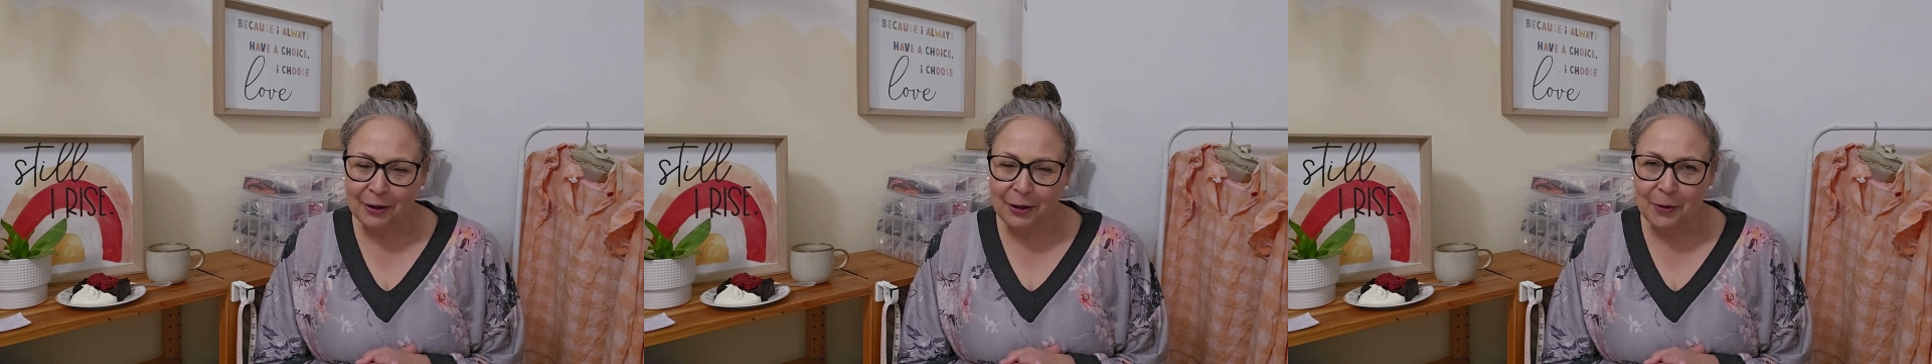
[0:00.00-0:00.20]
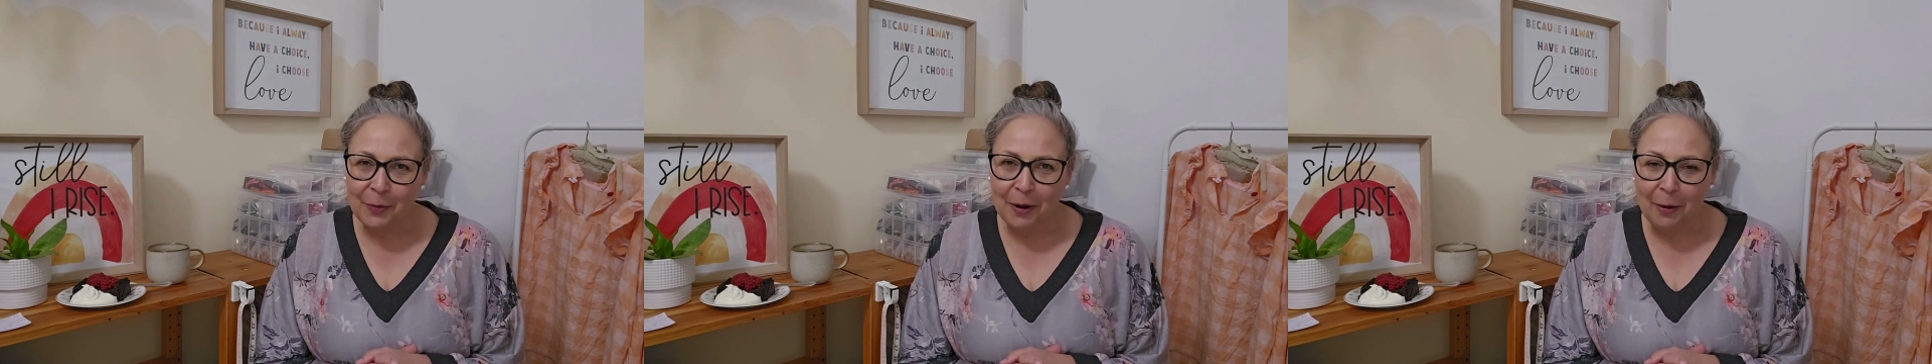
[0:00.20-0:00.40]

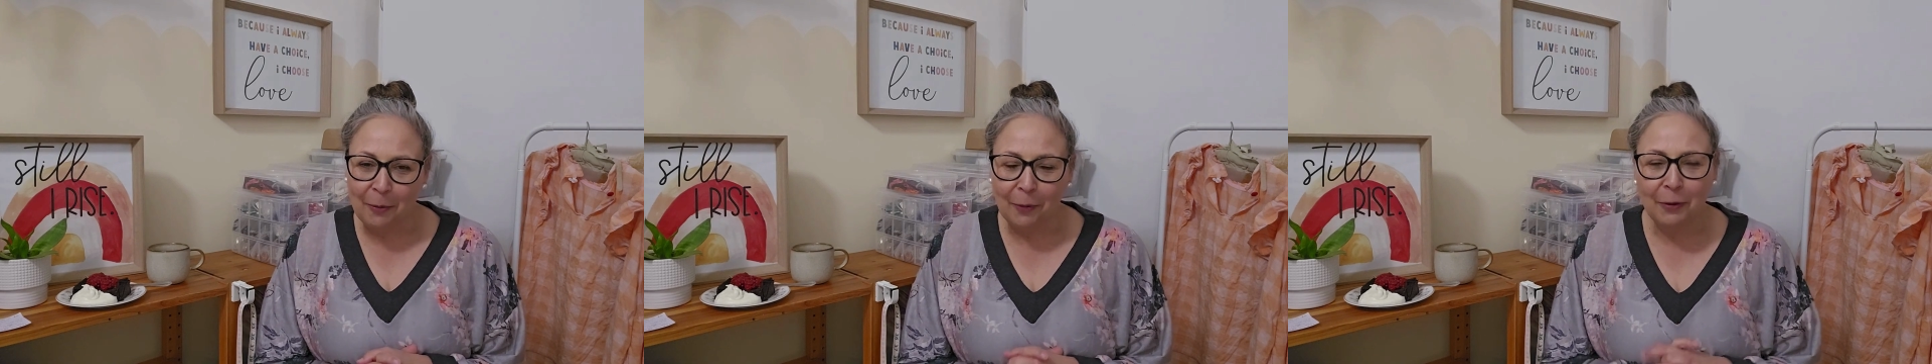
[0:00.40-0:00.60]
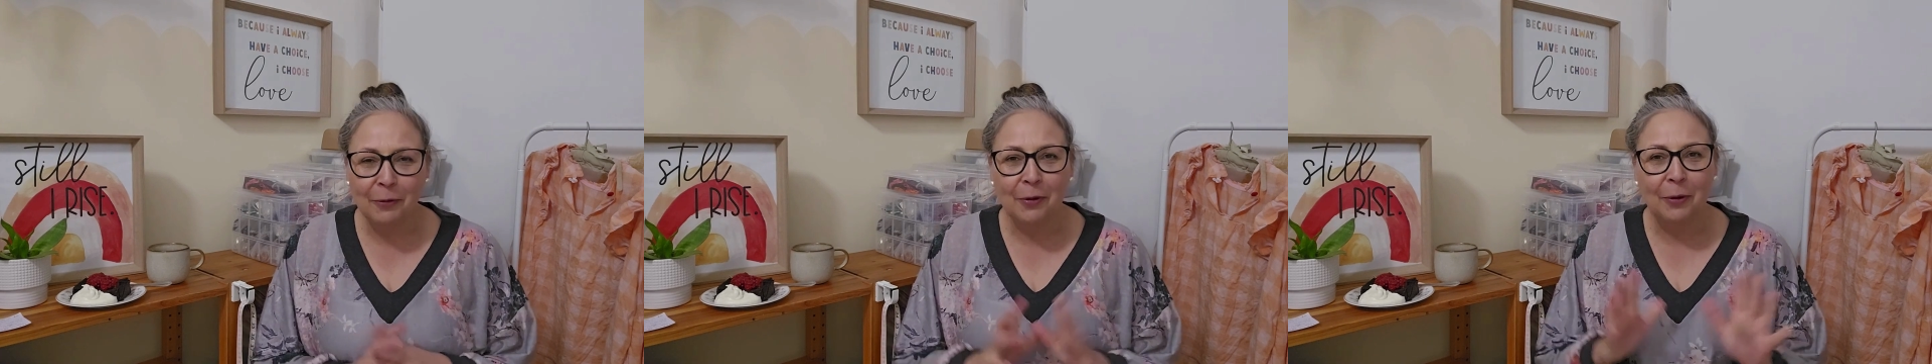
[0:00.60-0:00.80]
You are
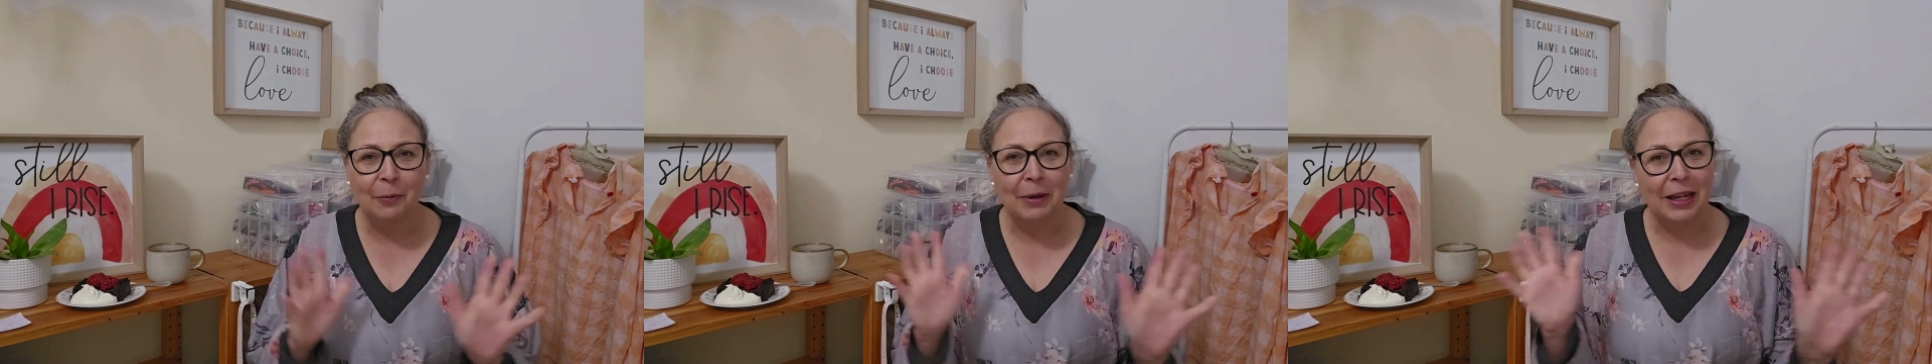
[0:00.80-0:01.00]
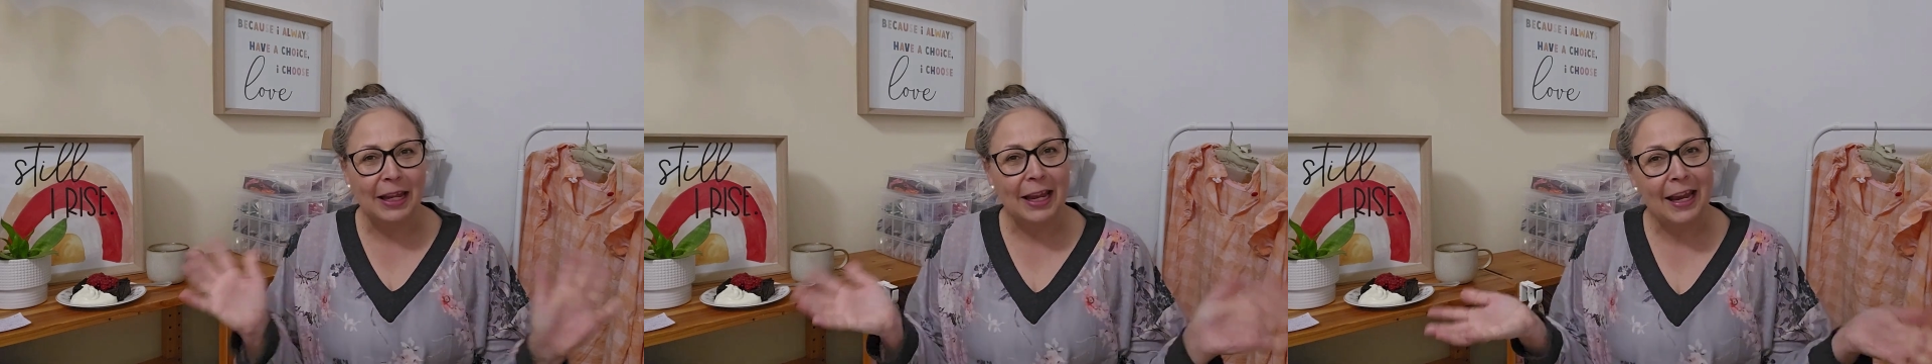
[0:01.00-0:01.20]

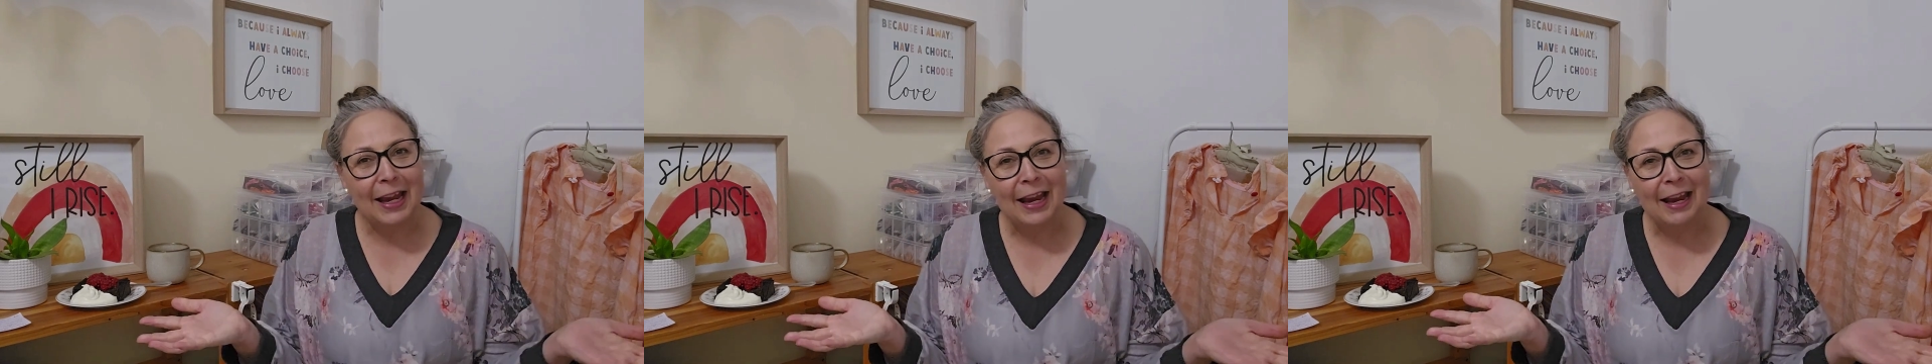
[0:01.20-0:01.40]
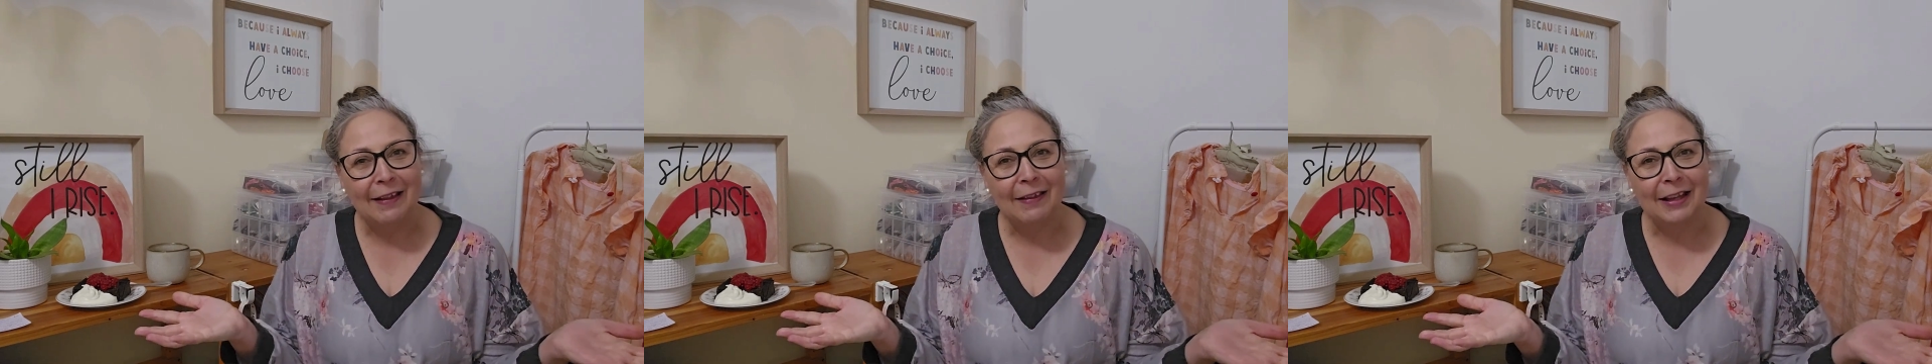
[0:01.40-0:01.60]
welcome
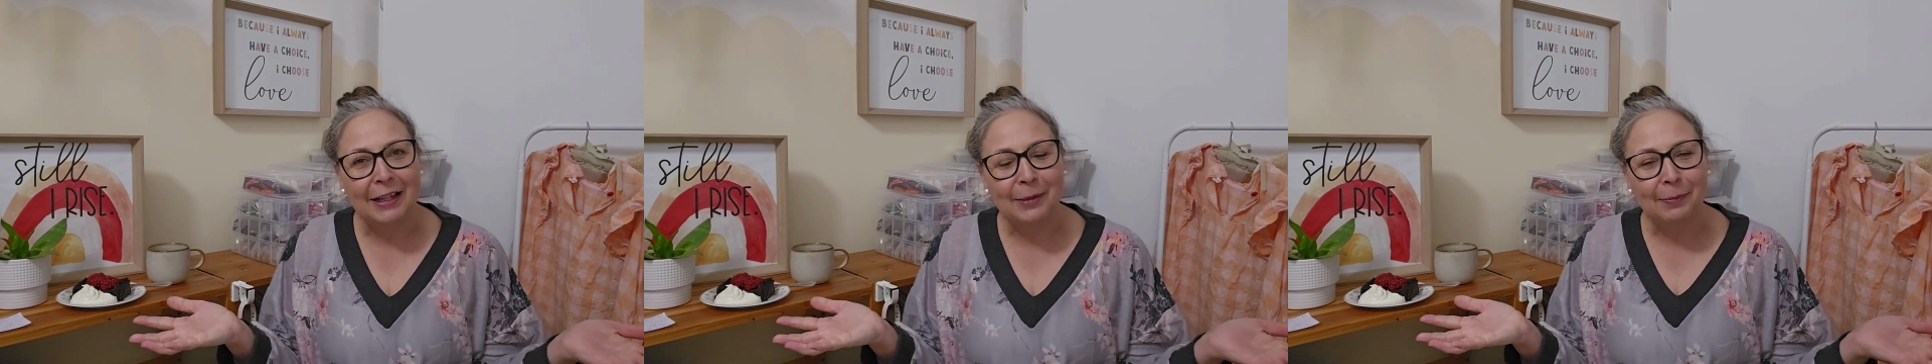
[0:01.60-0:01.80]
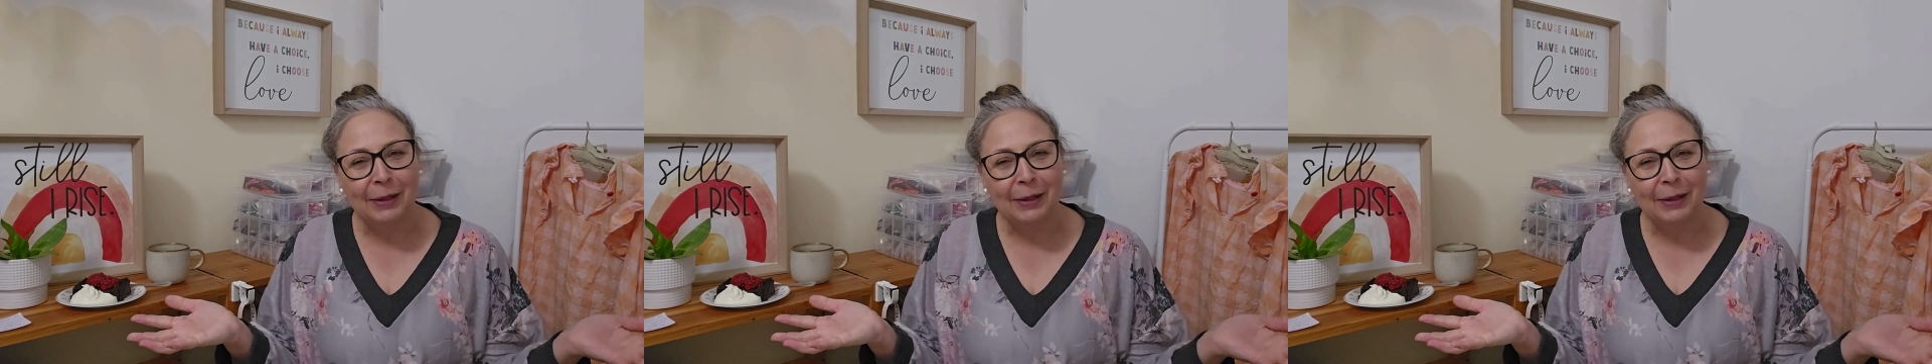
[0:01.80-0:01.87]
here in this